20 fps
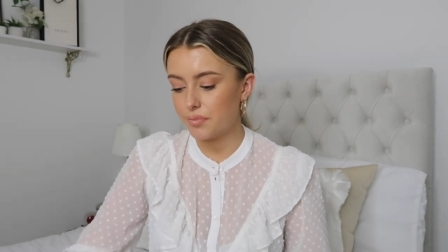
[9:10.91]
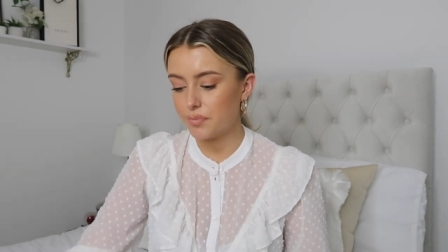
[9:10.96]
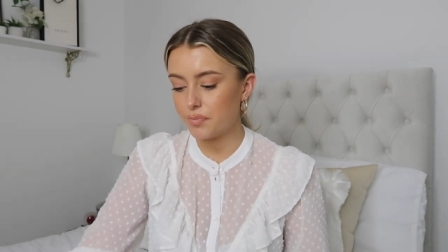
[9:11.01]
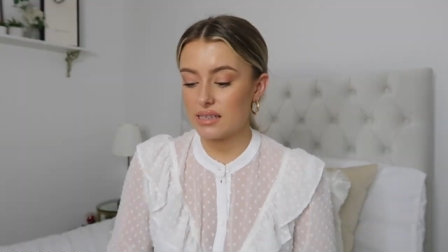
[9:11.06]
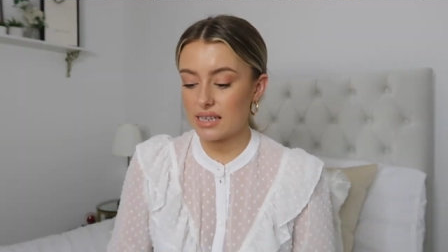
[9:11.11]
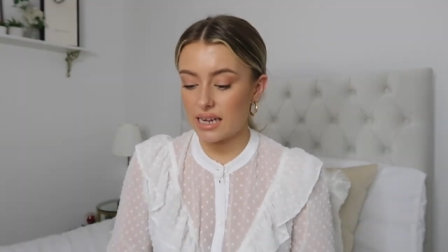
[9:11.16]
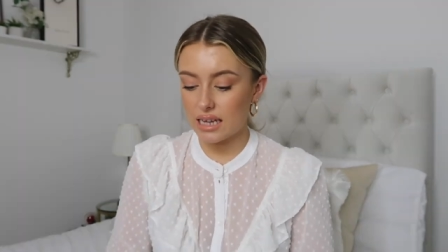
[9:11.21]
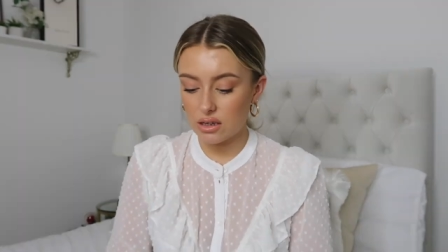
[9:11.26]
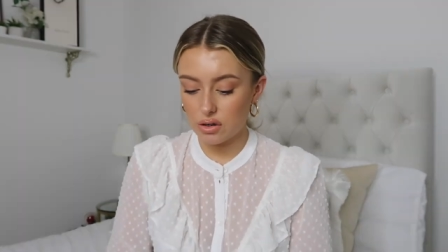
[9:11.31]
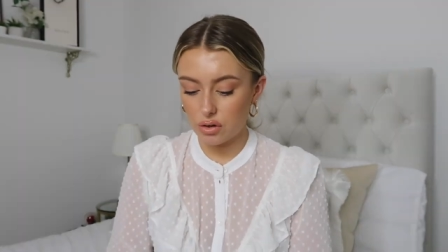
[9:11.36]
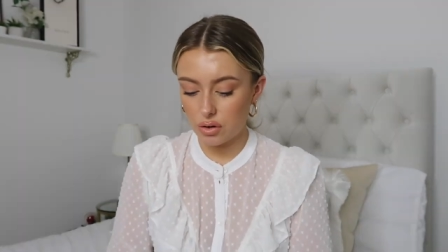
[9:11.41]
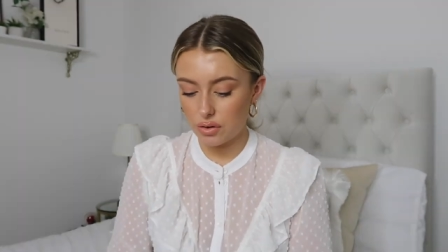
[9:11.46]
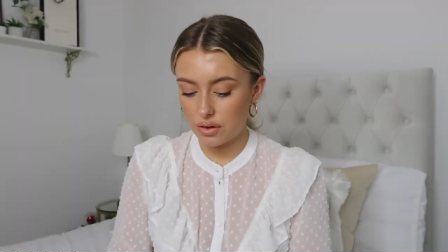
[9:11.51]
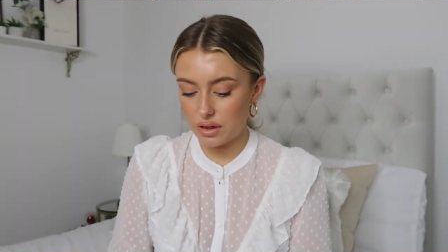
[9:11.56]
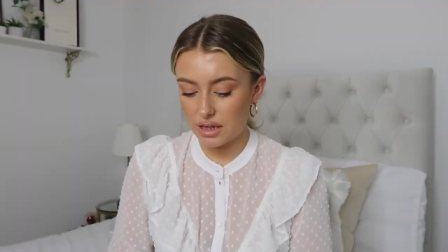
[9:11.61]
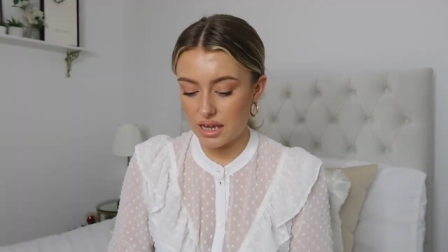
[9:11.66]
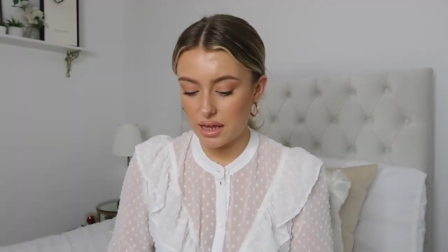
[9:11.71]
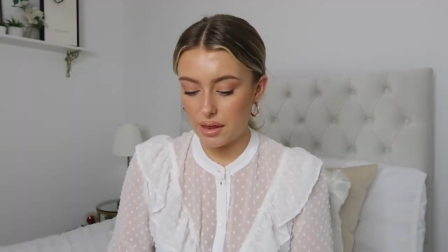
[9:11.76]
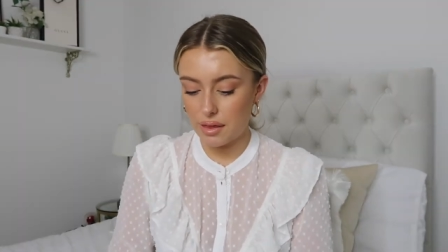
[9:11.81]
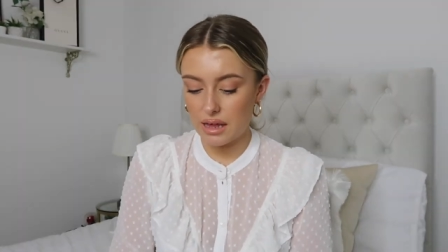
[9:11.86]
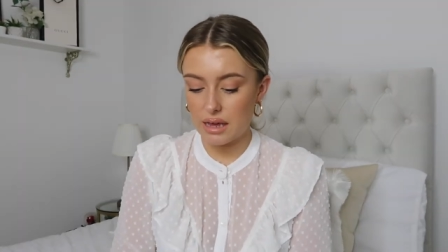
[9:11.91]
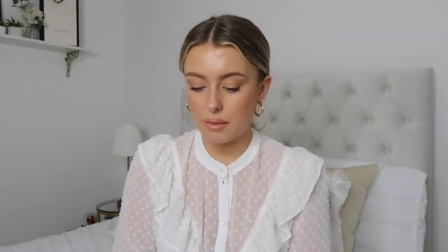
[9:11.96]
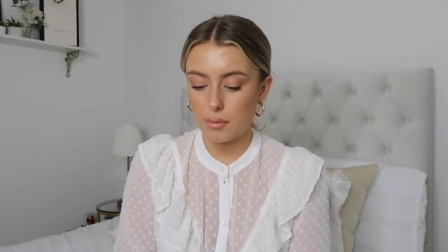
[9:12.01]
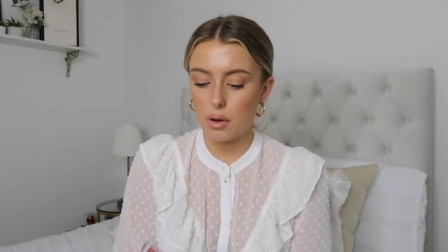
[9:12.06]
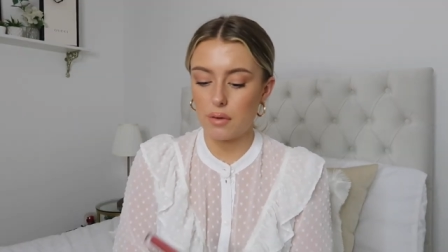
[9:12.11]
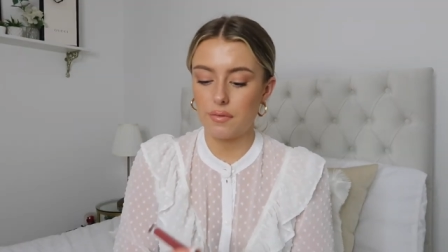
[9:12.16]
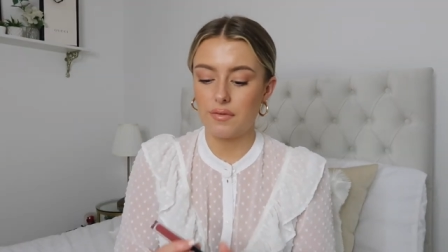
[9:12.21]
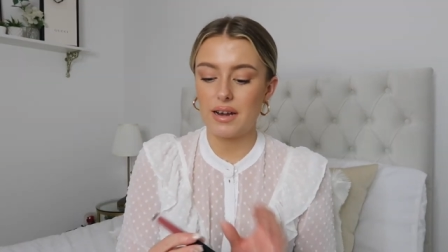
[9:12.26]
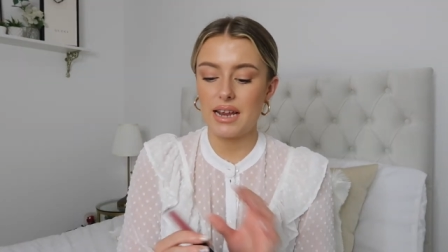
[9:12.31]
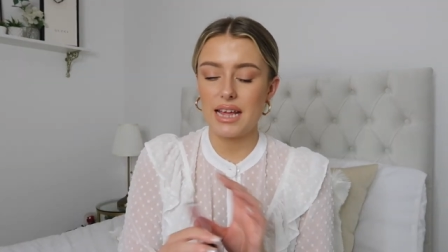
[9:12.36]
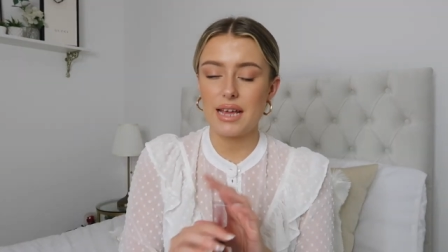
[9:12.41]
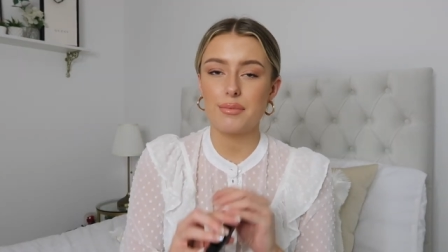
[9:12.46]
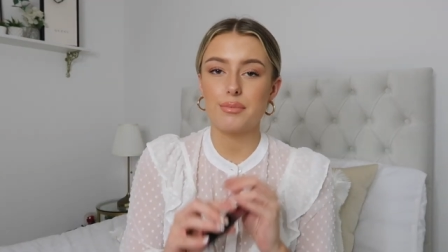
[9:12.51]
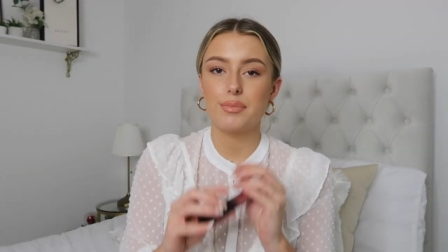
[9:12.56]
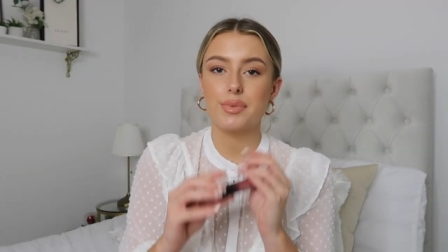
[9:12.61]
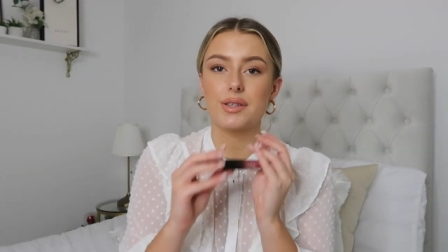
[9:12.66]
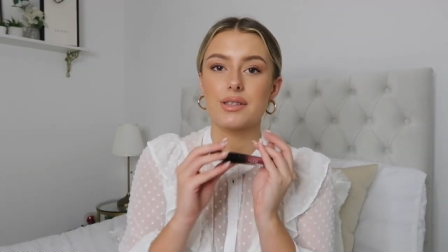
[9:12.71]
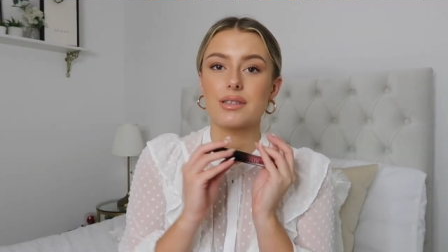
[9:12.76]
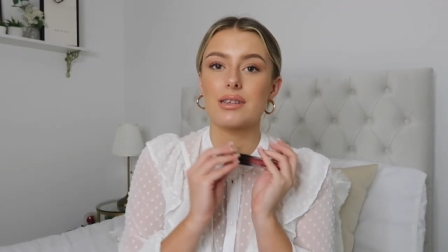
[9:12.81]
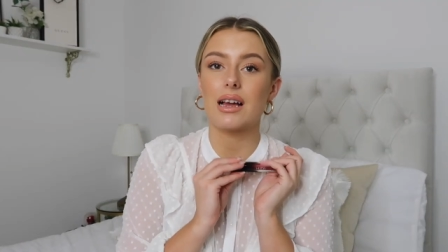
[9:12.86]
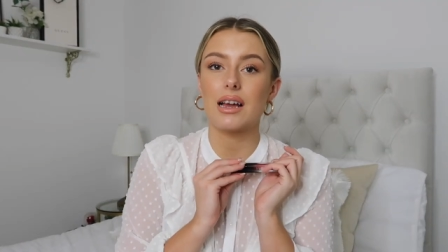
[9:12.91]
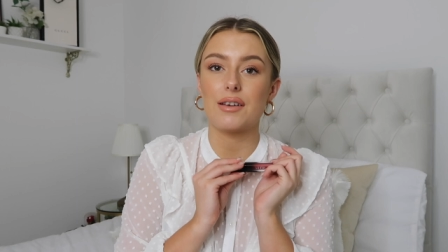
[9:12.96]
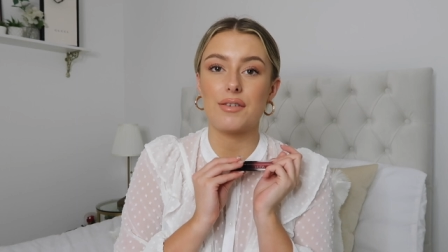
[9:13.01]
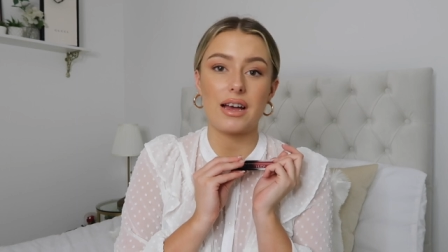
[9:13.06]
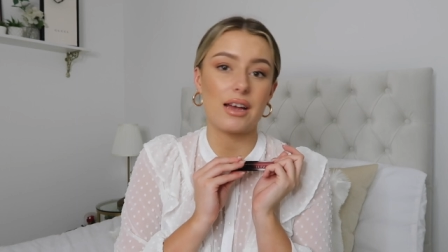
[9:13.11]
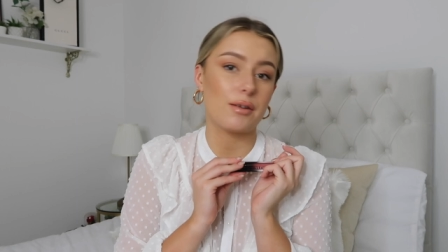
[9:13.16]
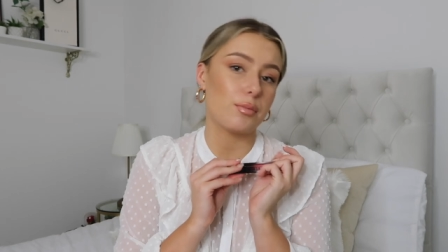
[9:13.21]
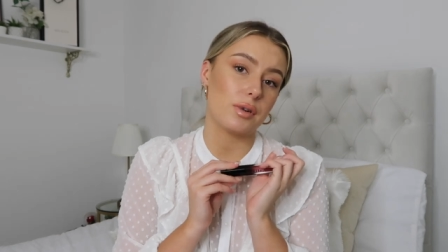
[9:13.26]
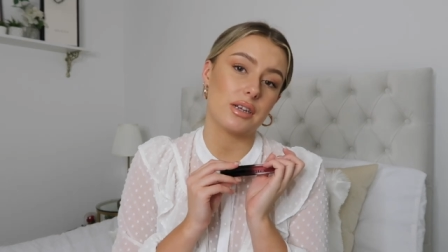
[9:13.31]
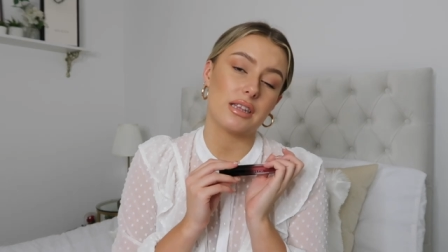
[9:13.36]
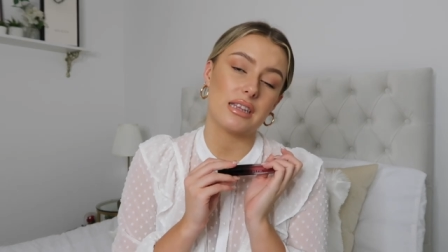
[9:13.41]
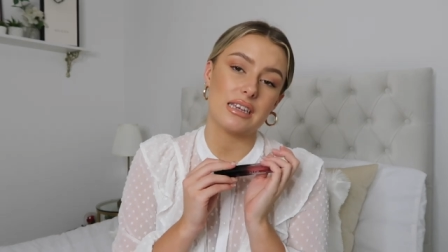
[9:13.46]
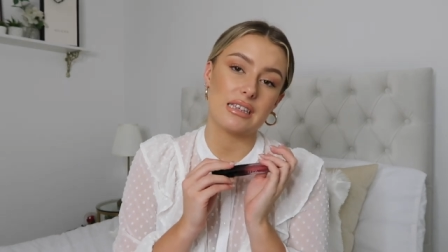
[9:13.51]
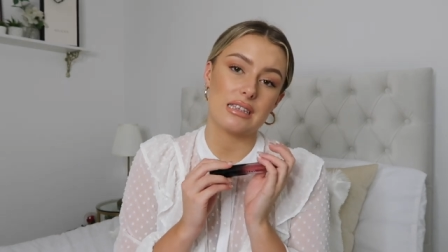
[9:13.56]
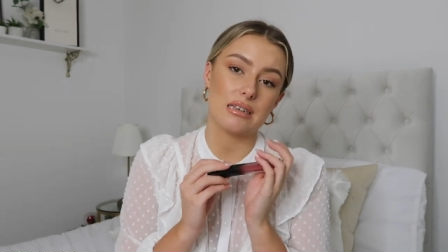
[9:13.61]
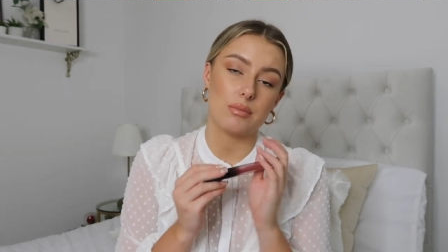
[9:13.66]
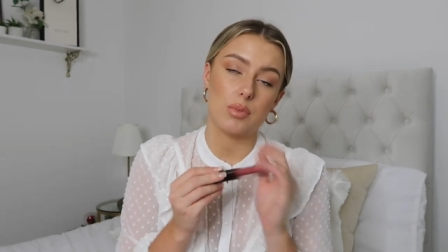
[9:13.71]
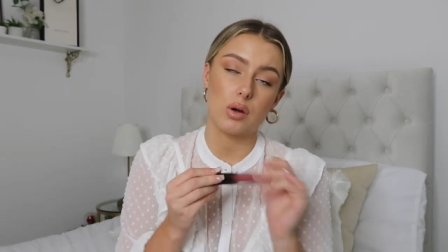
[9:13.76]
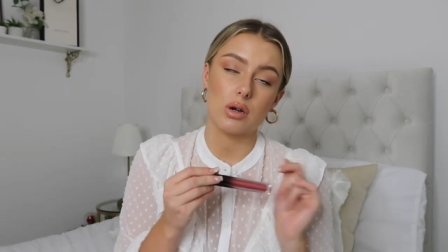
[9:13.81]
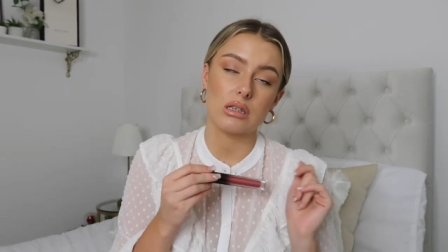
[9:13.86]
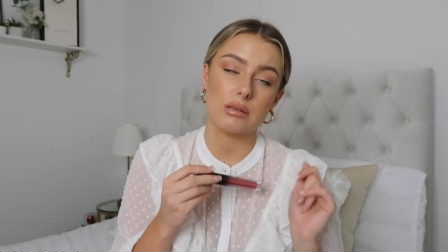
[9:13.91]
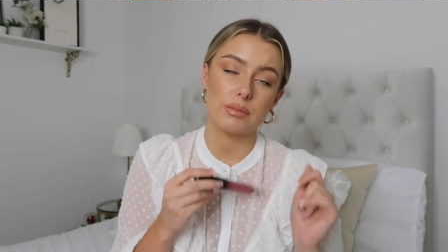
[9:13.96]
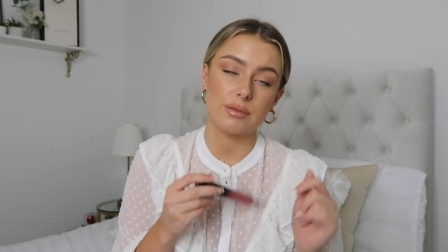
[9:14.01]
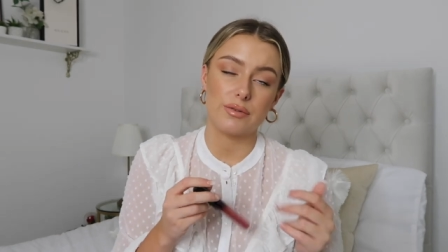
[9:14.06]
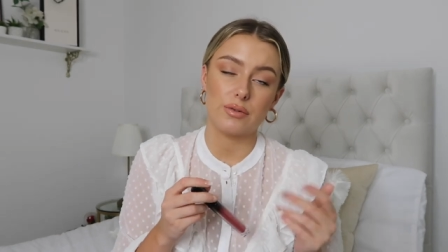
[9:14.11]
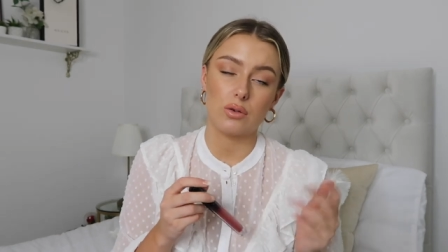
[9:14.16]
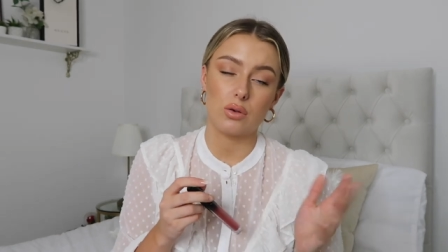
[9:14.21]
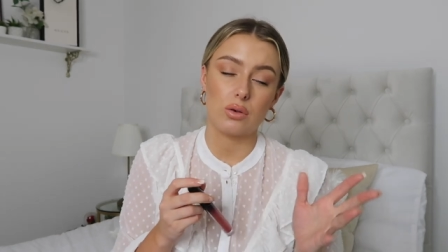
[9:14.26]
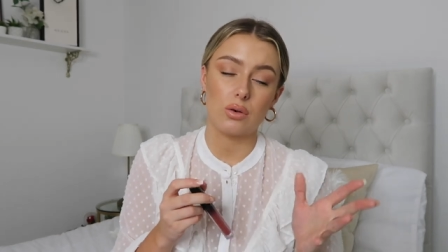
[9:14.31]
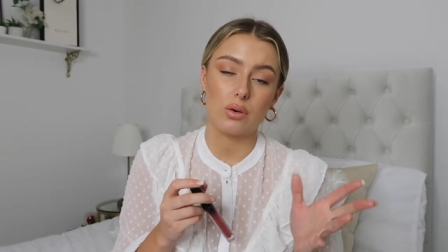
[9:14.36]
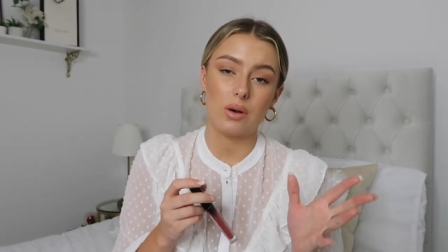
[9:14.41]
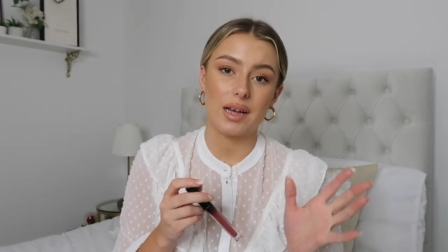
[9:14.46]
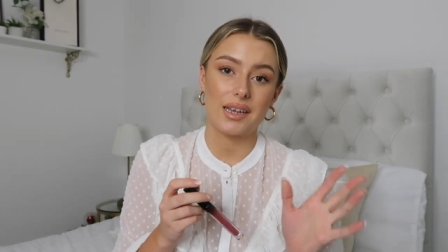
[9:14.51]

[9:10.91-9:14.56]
Sticking on the theme of lips, I've had one of these in a box before,